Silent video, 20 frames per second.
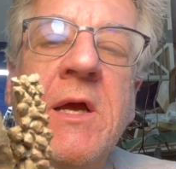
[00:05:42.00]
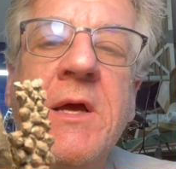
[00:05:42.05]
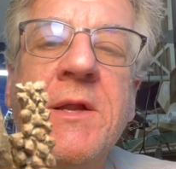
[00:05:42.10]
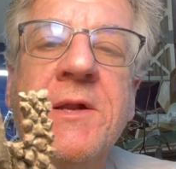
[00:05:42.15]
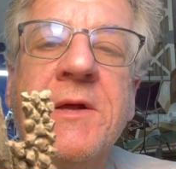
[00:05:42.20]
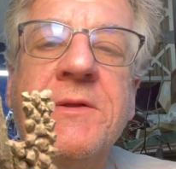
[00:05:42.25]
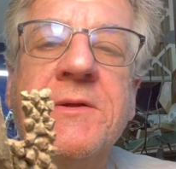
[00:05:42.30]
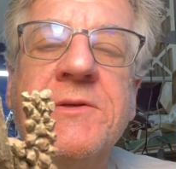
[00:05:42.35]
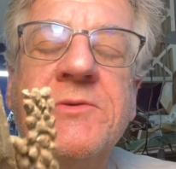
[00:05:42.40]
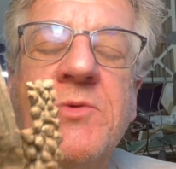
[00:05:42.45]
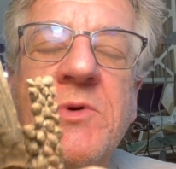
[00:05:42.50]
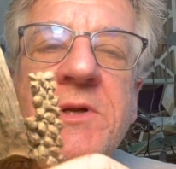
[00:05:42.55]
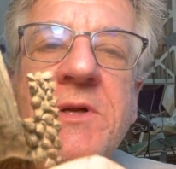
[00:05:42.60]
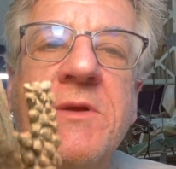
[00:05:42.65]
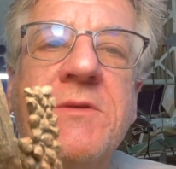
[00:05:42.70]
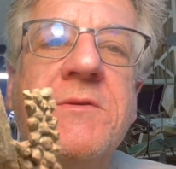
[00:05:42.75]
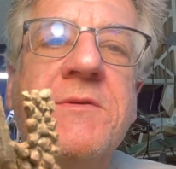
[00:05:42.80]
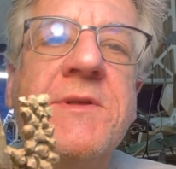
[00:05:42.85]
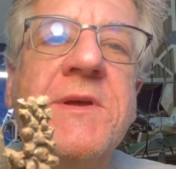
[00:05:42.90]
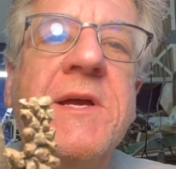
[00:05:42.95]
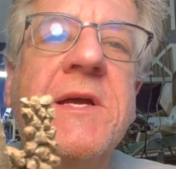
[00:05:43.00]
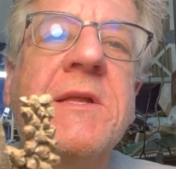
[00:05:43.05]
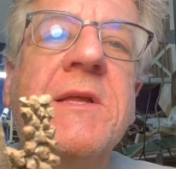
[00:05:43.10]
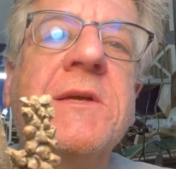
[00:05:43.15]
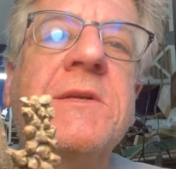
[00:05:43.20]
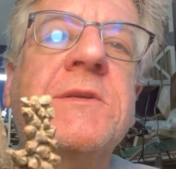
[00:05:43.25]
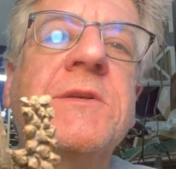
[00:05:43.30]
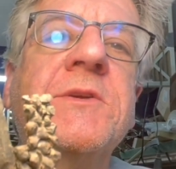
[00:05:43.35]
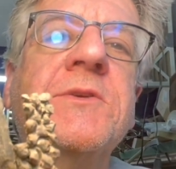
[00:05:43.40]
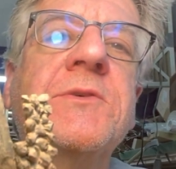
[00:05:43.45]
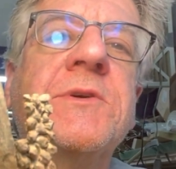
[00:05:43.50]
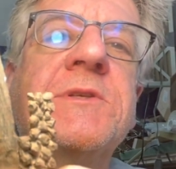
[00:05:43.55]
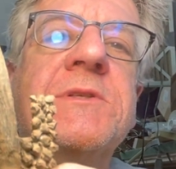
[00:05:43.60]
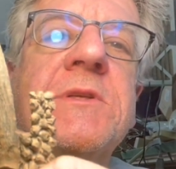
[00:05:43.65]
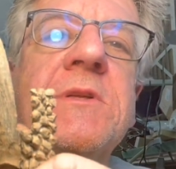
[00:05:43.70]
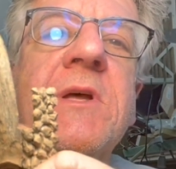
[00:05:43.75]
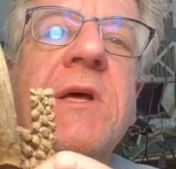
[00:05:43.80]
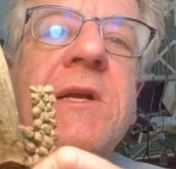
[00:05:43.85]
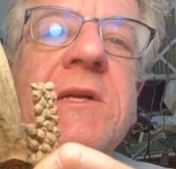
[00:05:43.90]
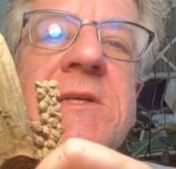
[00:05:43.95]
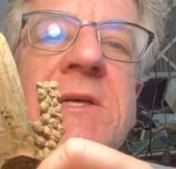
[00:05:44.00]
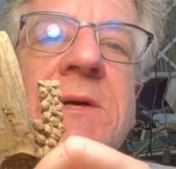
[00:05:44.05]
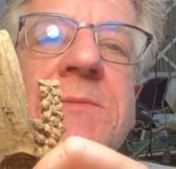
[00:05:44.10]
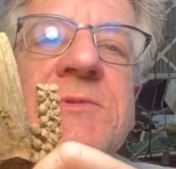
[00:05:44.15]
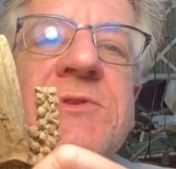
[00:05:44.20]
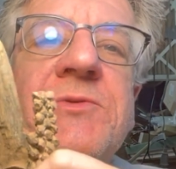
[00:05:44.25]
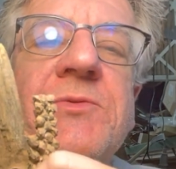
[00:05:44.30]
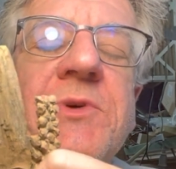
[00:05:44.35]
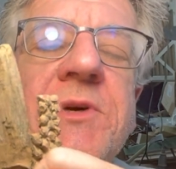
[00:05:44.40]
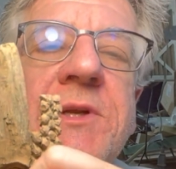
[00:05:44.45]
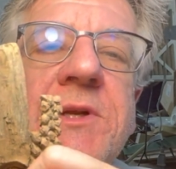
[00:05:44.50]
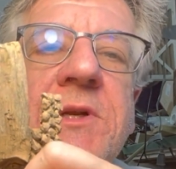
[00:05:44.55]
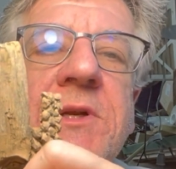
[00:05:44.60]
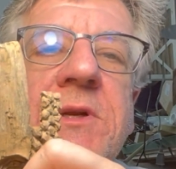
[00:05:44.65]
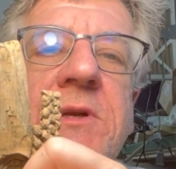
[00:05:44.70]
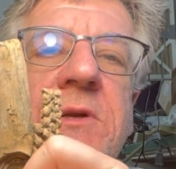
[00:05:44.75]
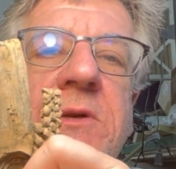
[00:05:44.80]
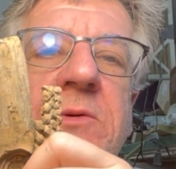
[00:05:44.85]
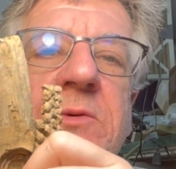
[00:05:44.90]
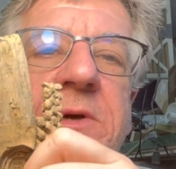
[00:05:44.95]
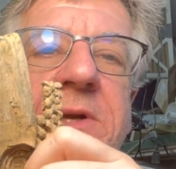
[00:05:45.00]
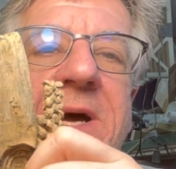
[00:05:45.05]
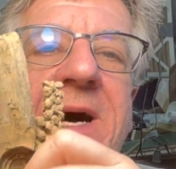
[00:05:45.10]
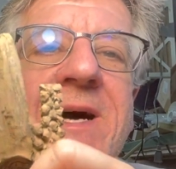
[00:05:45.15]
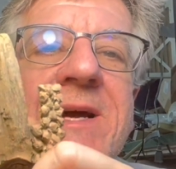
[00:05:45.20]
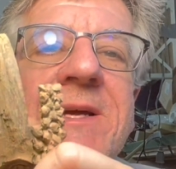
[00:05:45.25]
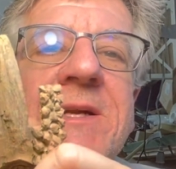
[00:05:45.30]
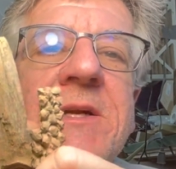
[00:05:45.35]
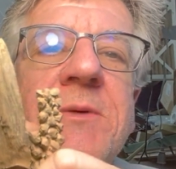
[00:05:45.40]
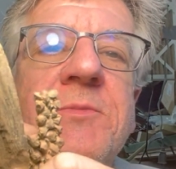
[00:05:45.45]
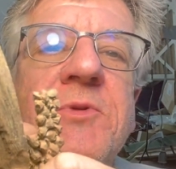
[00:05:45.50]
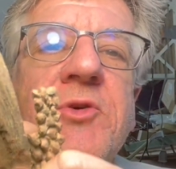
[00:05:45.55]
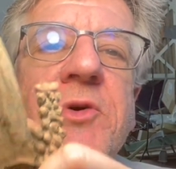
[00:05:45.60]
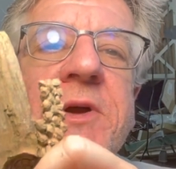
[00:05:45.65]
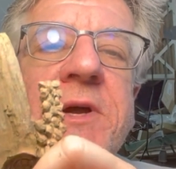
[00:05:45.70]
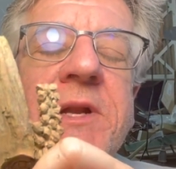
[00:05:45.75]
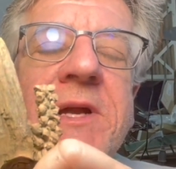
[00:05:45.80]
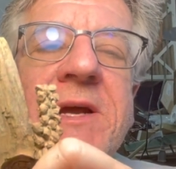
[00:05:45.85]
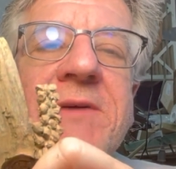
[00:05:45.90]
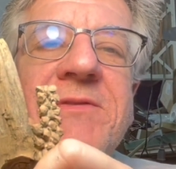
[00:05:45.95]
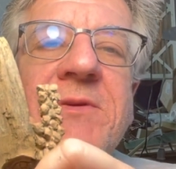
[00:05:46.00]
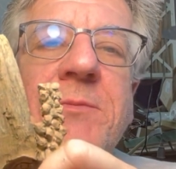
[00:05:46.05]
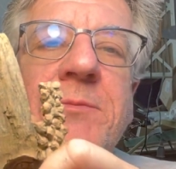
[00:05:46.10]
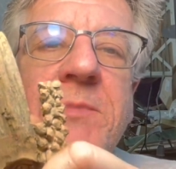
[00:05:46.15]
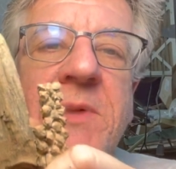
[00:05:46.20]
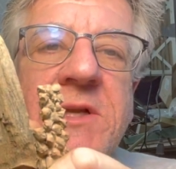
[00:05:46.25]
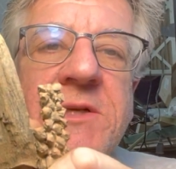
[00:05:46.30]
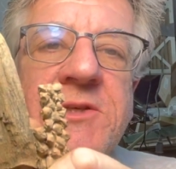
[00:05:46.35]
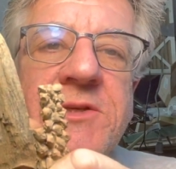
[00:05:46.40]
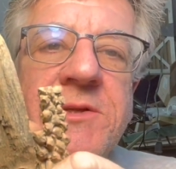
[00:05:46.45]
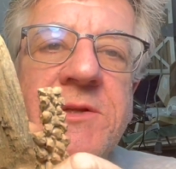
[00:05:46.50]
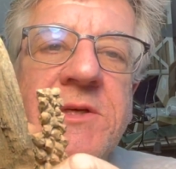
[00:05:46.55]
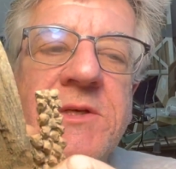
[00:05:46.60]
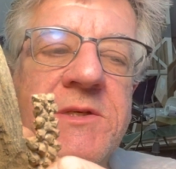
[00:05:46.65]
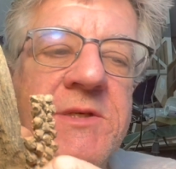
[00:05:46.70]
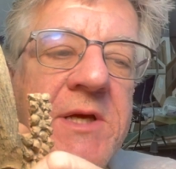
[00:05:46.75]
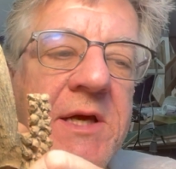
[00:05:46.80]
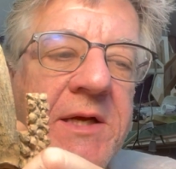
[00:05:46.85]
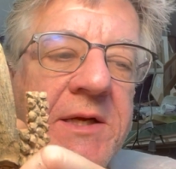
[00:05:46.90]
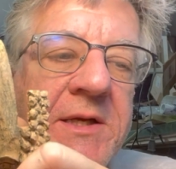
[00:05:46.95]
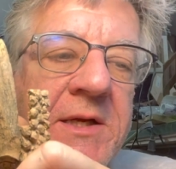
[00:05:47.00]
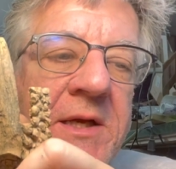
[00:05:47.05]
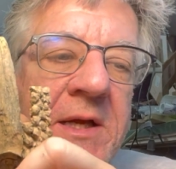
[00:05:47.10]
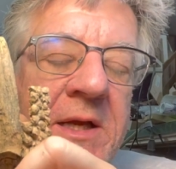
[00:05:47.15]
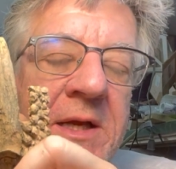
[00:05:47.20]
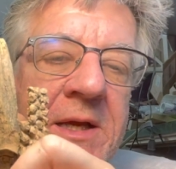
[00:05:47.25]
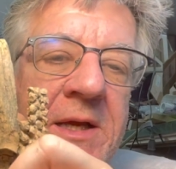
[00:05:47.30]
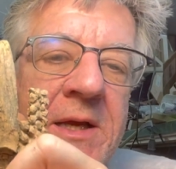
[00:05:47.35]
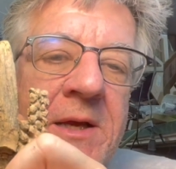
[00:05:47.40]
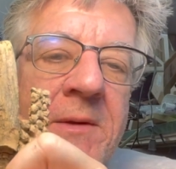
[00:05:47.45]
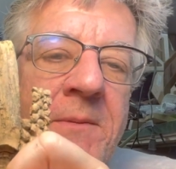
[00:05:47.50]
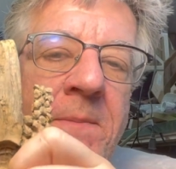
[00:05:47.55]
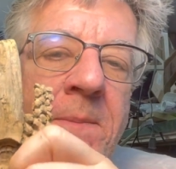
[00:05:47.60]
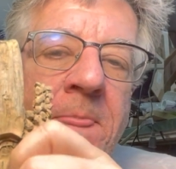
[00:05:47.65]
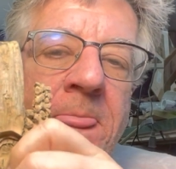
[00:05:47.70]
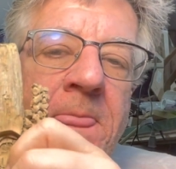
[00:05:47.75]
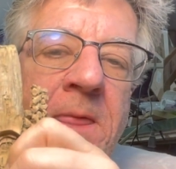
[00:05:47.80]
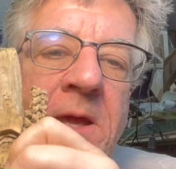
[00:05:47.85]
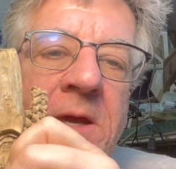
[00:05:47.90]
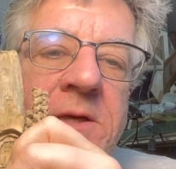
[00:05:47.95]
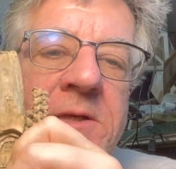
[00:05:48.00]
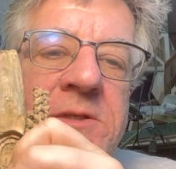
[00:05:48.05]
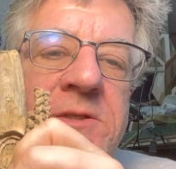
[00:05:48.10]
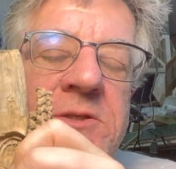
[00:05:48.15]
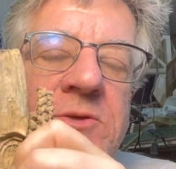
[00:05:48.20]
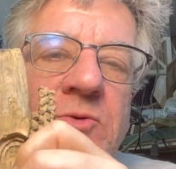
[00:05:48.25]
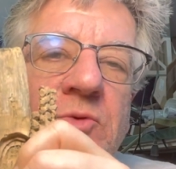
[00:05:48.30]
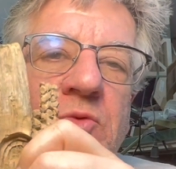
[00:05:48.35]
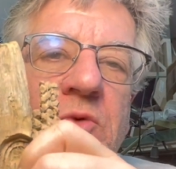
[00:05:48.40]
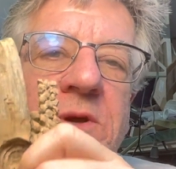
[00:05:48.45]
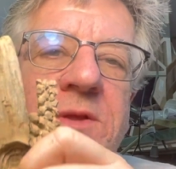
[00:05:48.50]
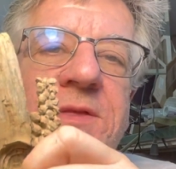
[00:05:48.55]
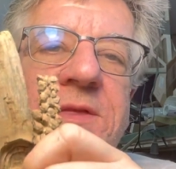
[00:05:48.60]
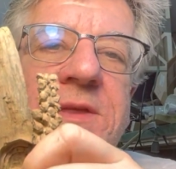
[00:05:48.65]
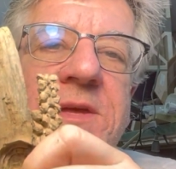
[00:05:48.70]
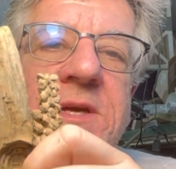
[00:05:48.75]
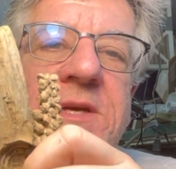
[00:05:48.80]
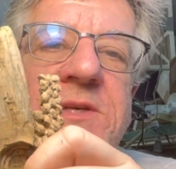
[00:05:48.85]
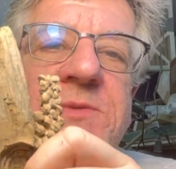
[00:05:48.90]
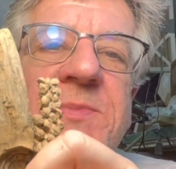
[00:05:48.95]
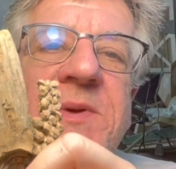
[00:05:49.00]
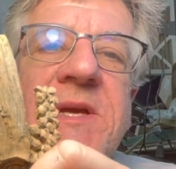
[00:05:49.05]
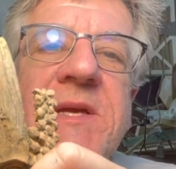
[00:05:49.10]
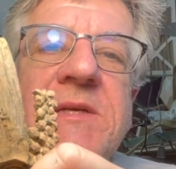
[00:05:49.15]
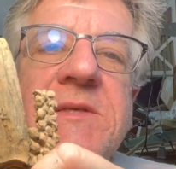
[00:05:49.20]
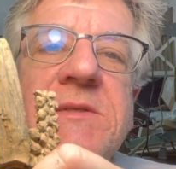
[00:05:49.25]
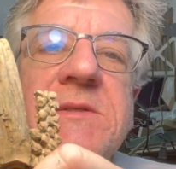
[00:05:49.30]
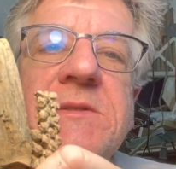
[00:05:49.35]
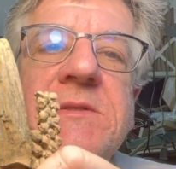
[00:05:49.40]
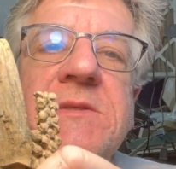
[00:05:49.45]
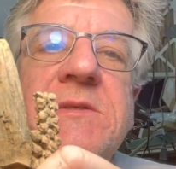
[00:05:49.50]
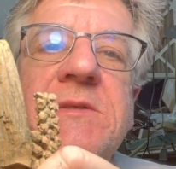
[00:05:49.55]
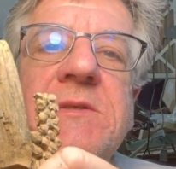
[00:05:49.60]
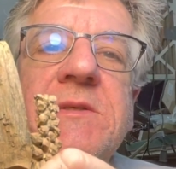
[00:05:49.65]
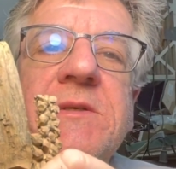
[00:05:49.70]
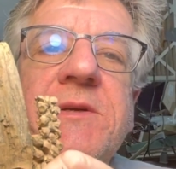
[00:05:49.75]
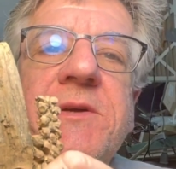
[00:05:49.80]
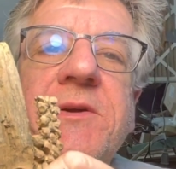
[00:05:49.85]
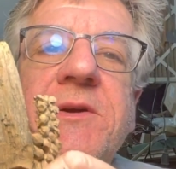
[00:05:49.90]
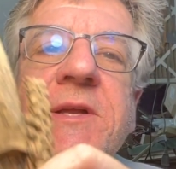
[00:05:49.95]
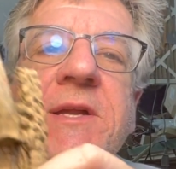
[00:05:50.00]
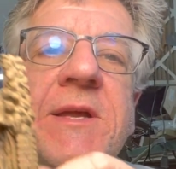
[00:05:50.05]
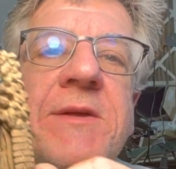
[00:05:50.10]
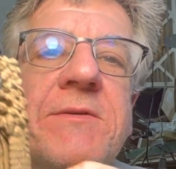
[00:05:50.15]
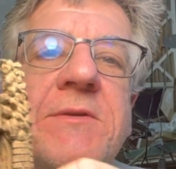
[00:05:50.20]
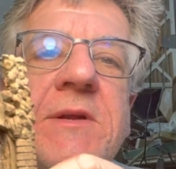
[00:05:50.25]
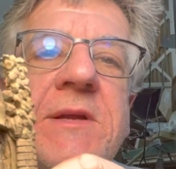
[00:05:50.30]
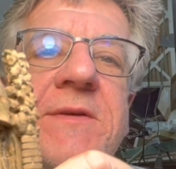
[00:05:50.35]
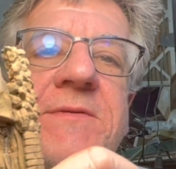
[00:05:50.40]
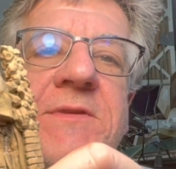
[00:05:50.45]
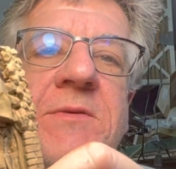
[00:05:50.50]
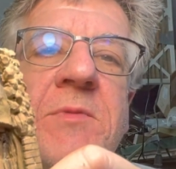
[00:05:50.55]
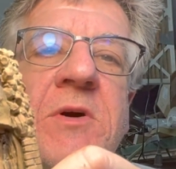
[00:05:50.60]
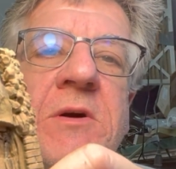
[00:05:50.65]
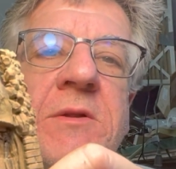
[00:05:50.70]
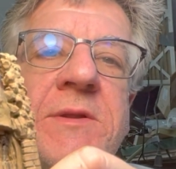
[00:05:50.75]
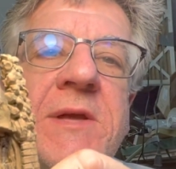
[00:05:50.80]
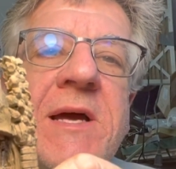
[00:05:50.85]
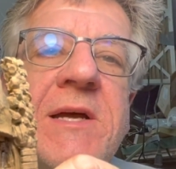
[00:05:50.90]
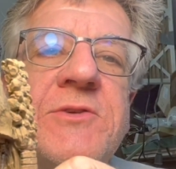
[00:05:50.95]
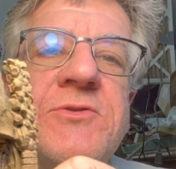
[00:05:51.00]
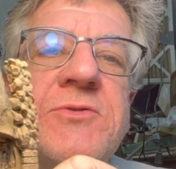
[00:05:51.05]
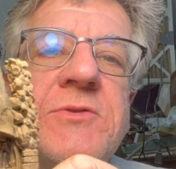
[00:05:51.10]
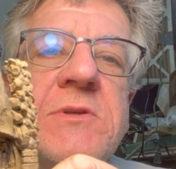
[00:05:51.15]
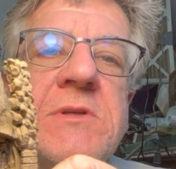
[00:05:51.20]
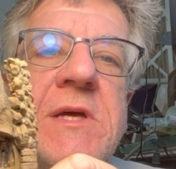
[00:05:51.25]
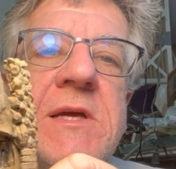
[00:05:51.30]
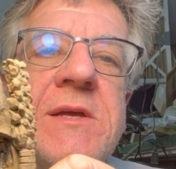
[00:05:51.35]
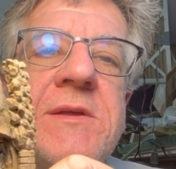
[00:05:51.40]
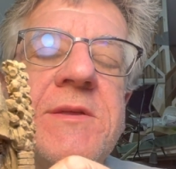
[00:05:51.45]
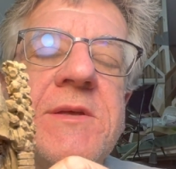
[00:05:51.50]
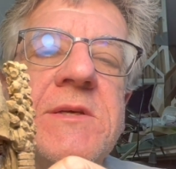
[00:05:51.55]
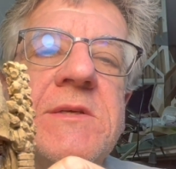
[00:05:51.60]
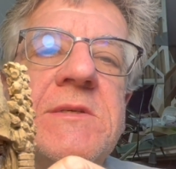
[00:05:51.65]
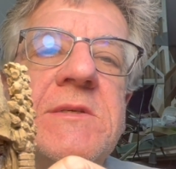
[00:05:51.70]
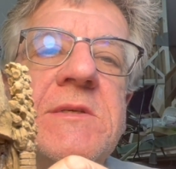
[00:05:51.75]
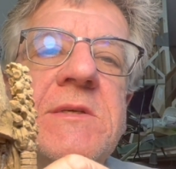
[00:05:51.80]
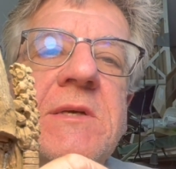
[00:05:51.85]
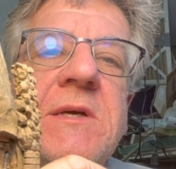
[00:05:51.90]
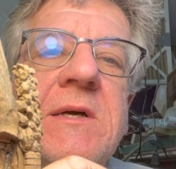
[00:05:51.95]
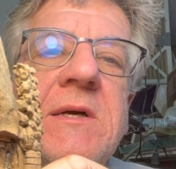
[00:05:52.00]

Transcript: Now there's one other thing I like to do, because a lot of times what I end up doing, and I haven't mentioned this yet, is with these pieces, you can either leave them all natural like this.